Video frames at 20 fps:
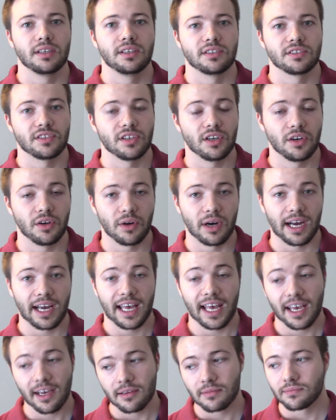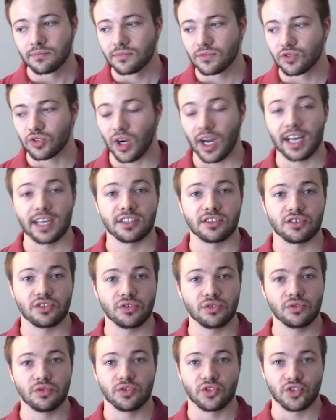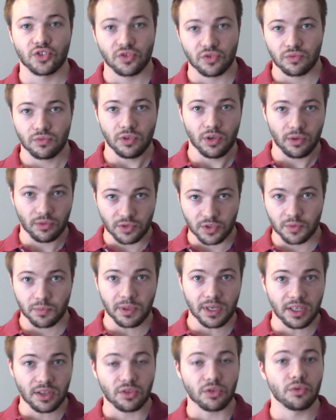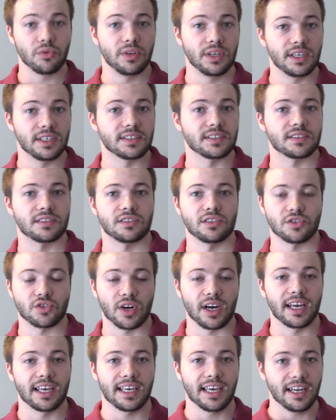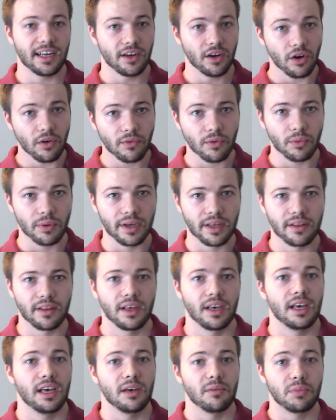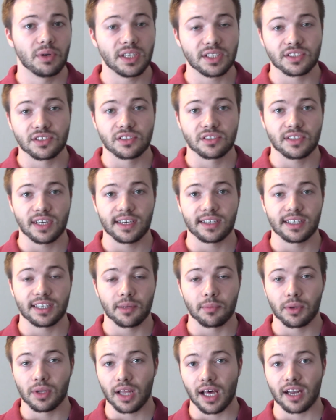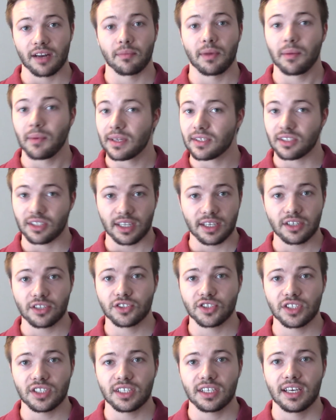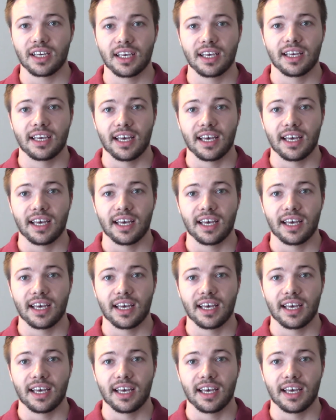So I am trying to, speed through this to try and get it over with, but it's taking up a lot of my mental energy.